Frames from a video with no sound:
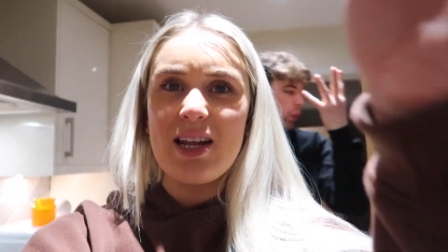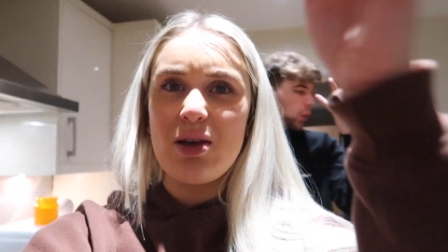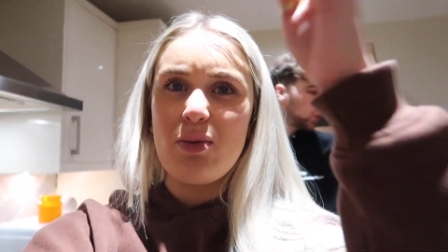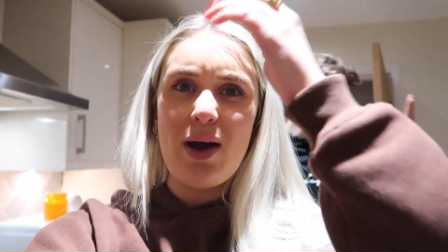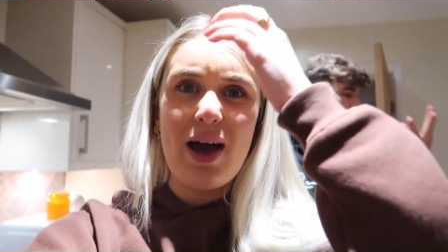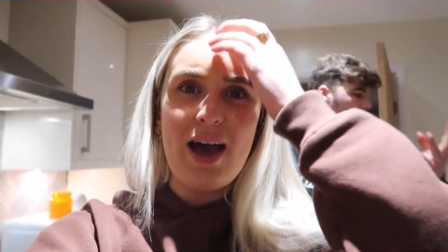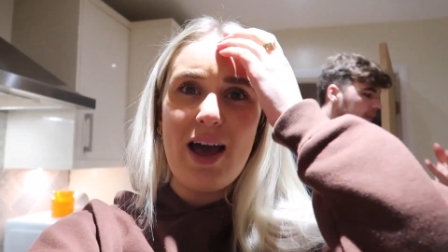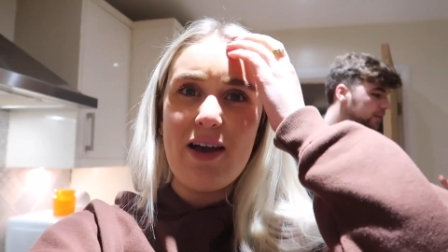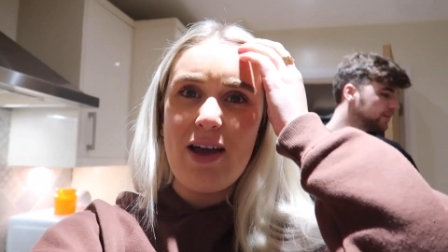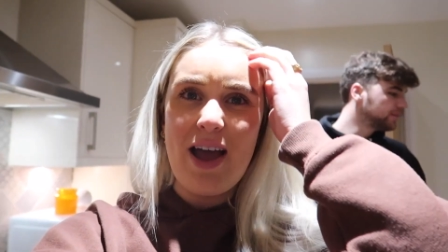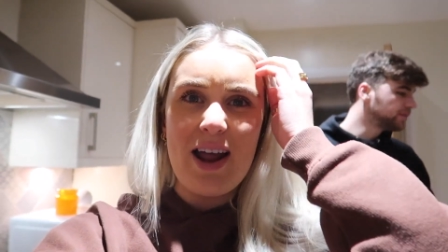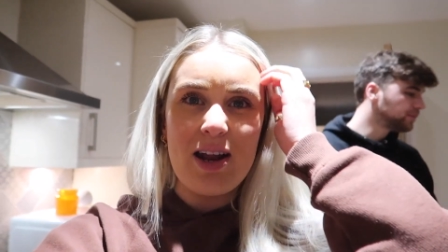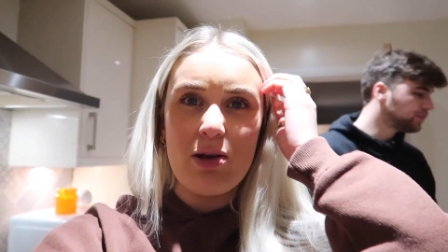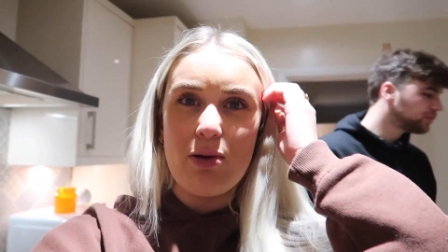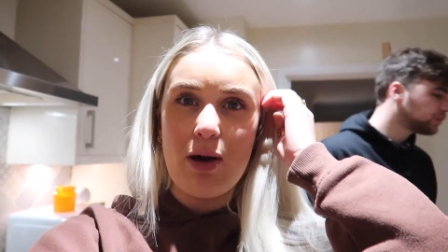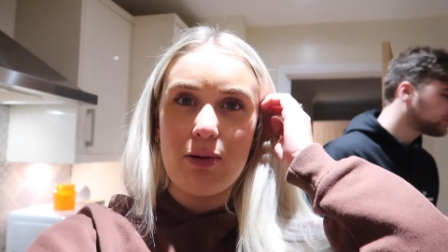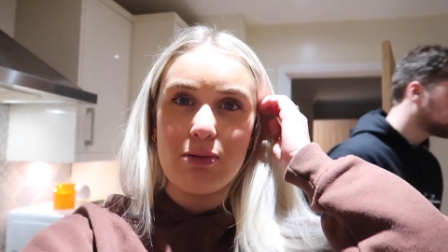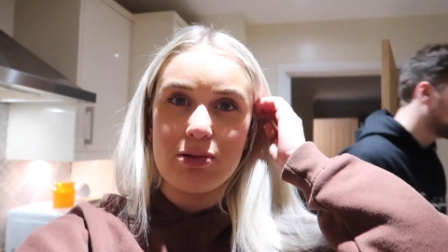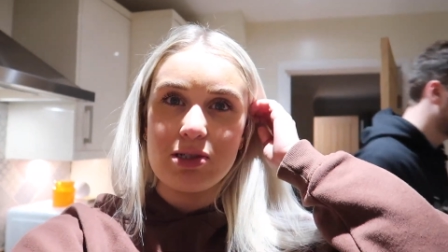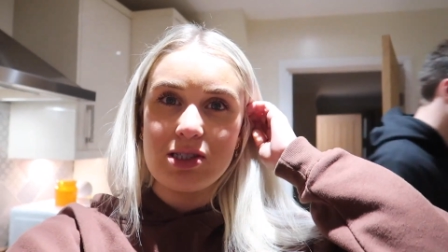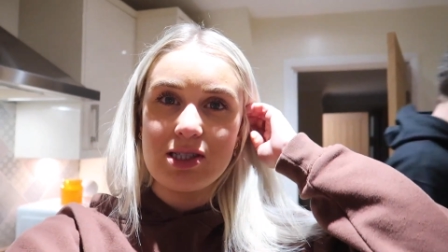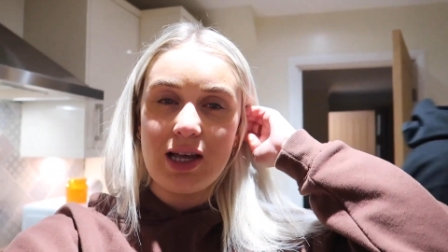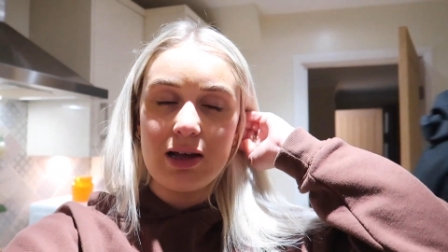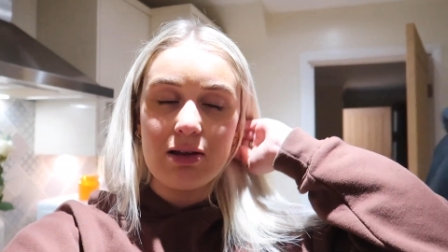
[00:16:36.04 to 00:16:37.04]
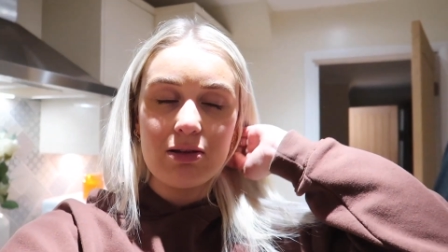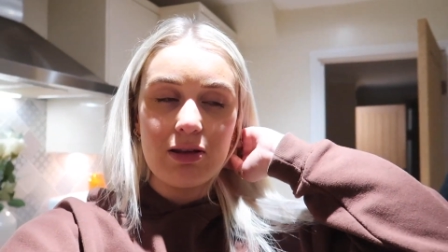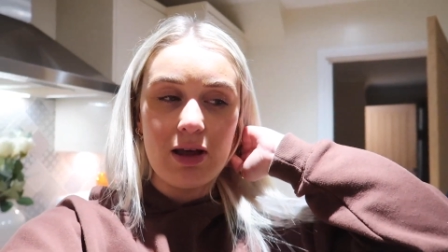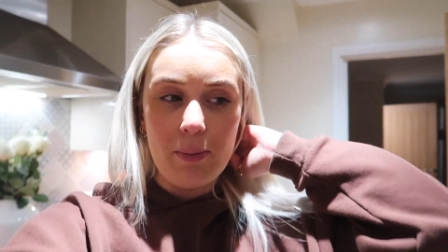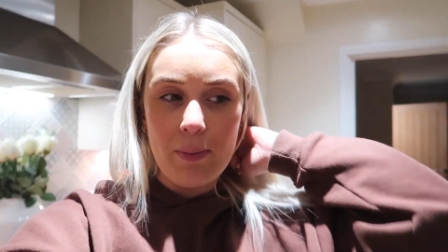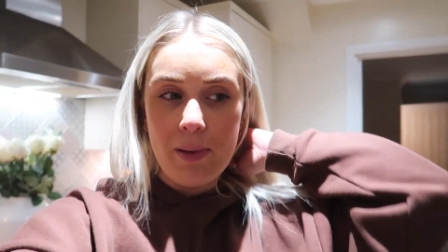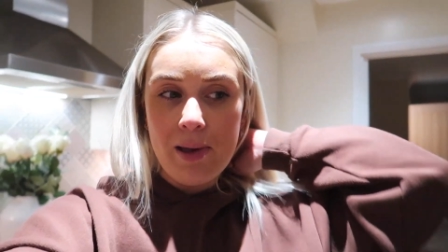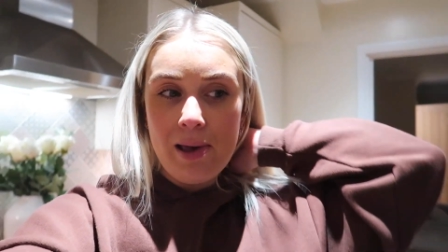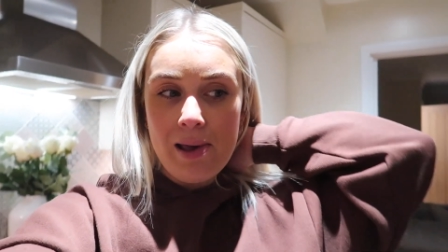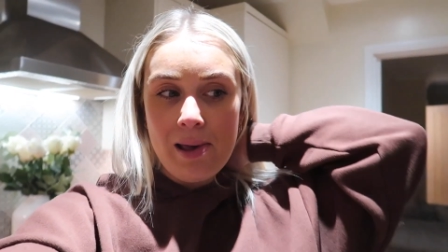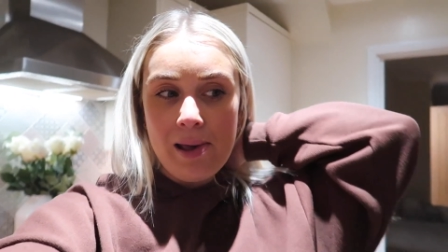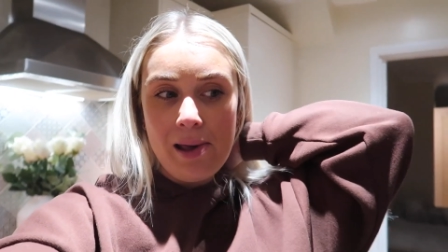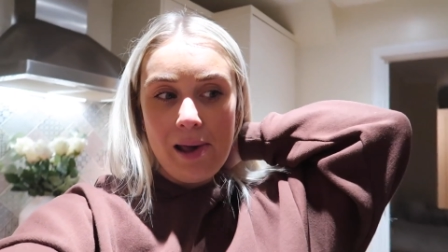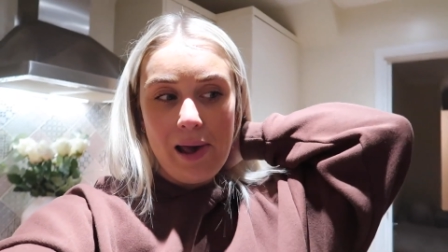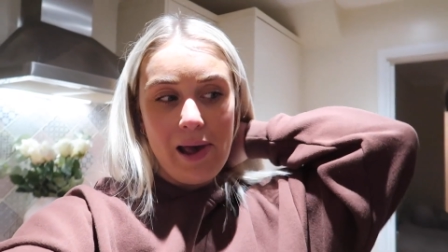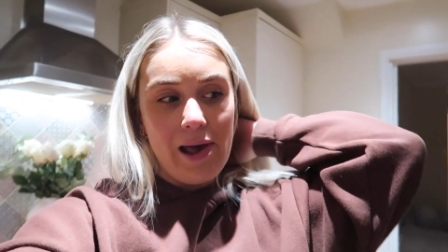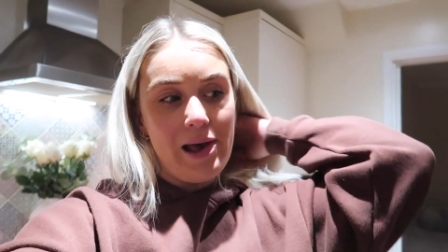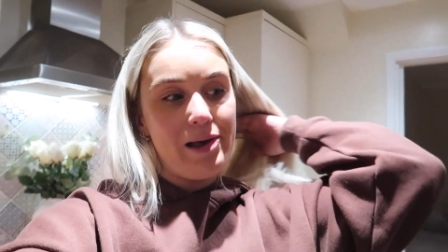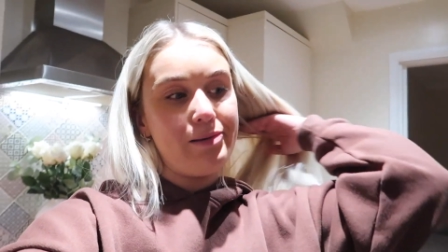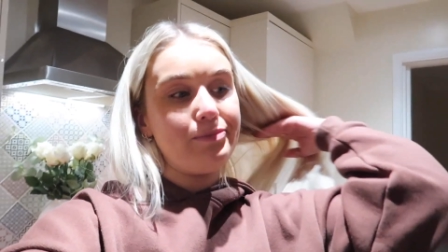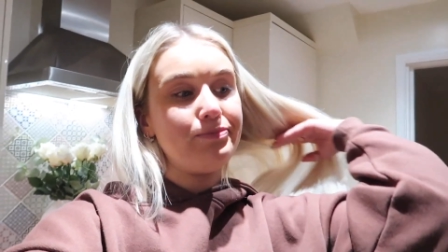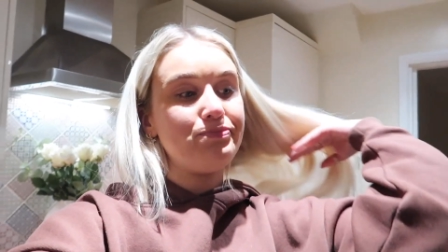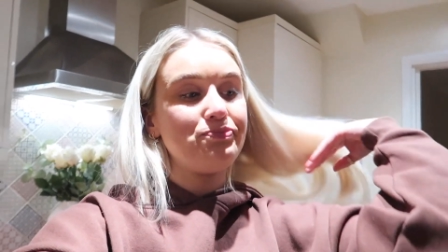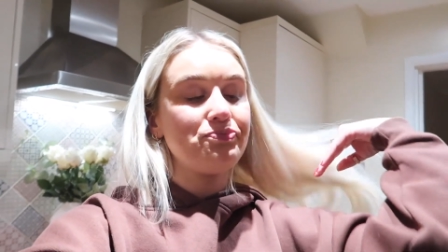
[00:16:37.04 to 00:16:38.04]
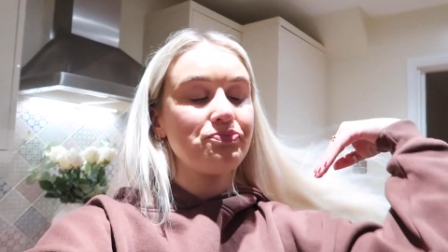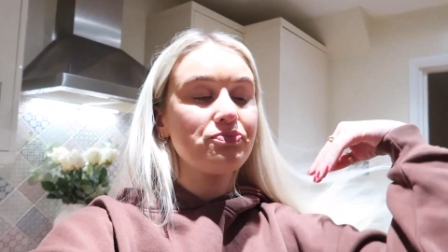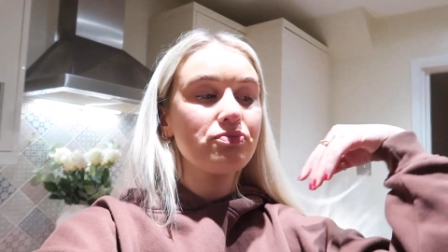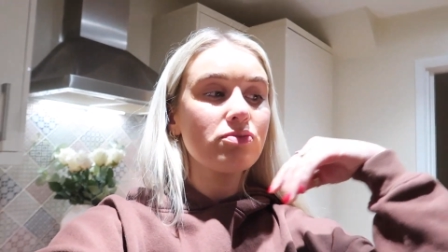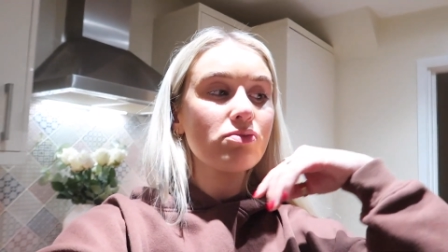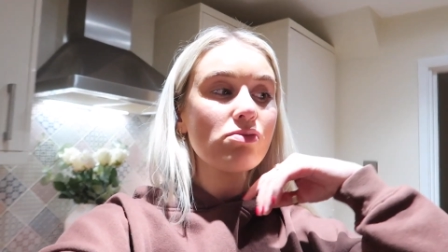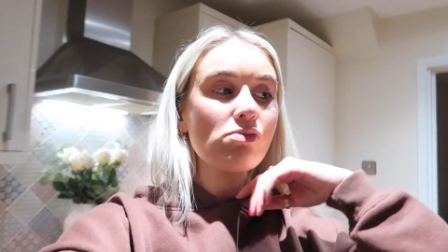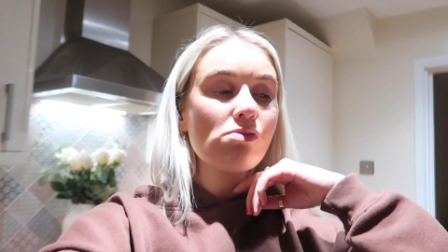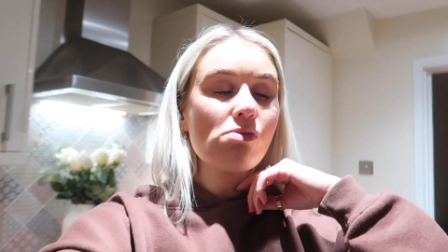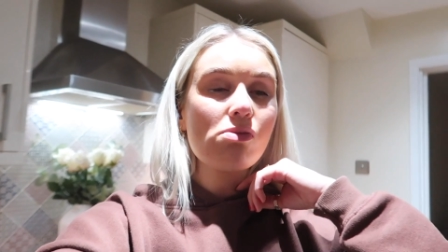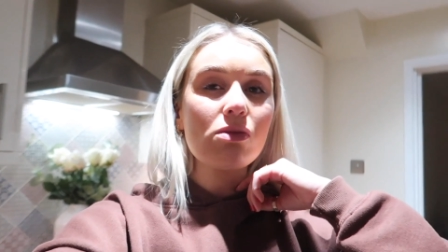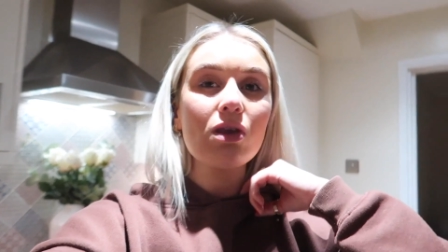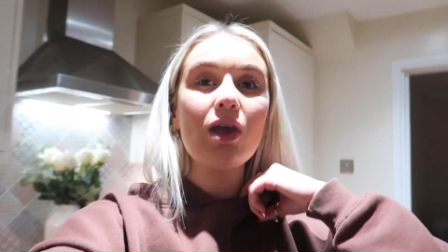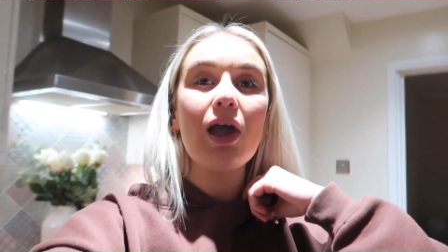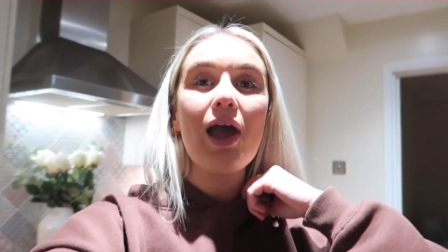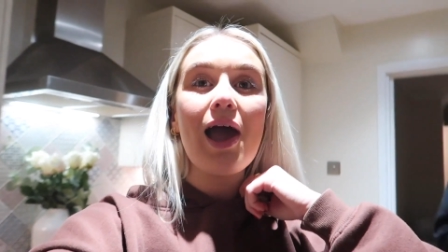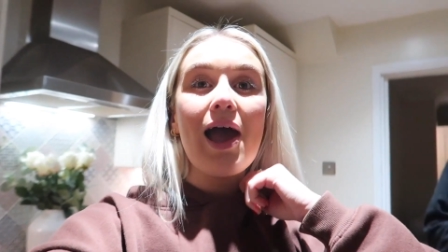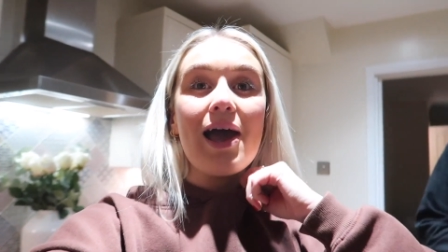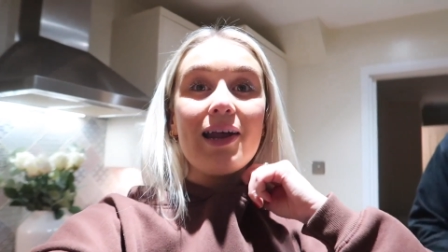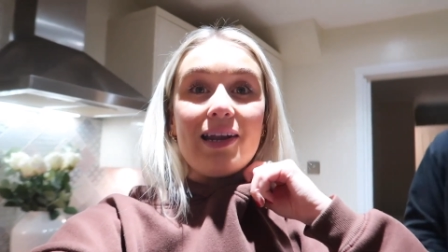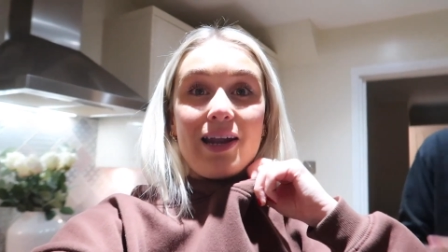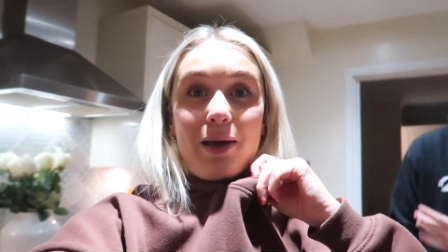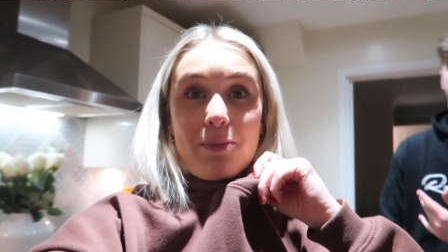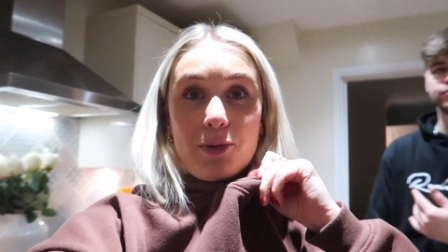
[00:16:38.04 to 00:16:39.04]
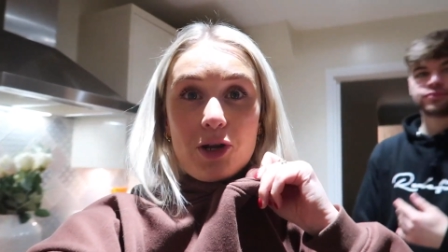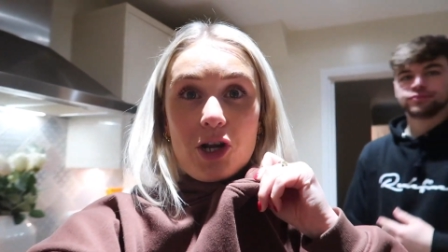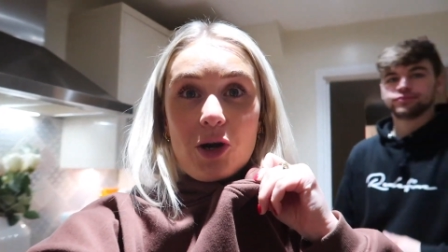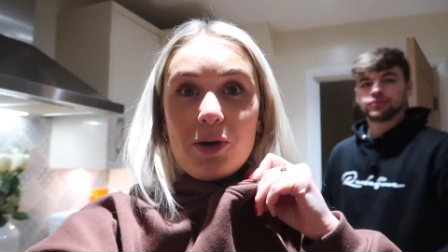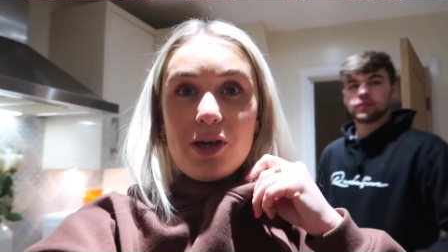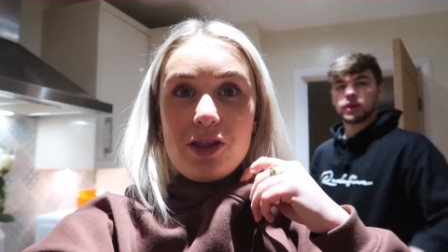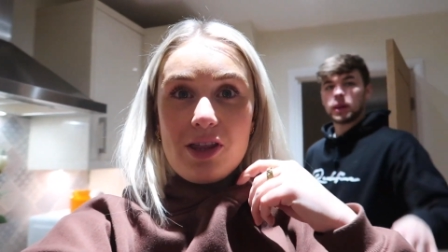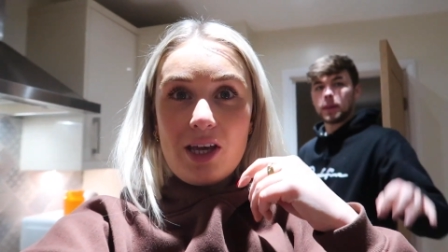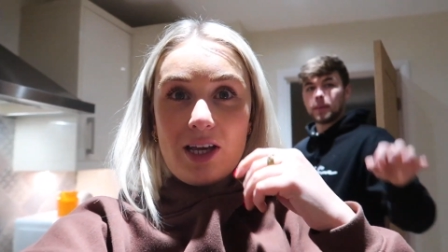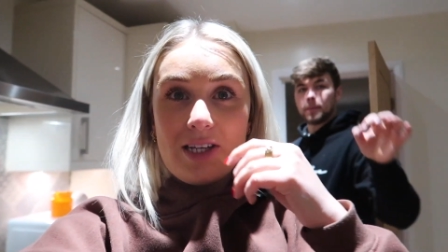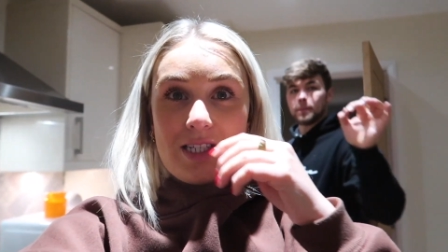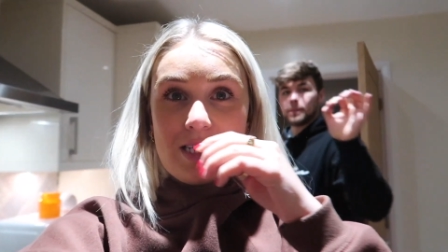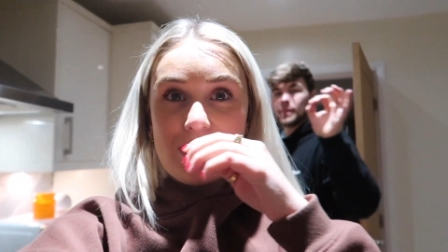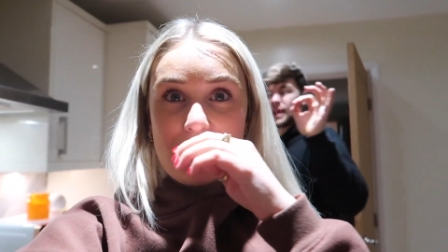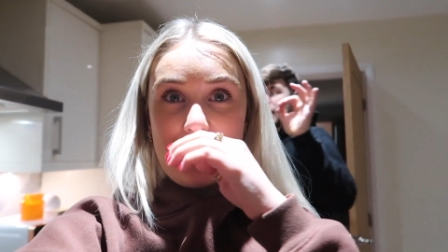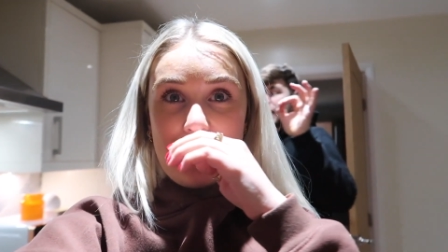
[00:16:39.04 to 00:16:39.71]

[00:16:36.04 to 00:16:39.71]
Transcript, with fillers: anywhere, anywhere we'll sell them. Um, and let me know what you think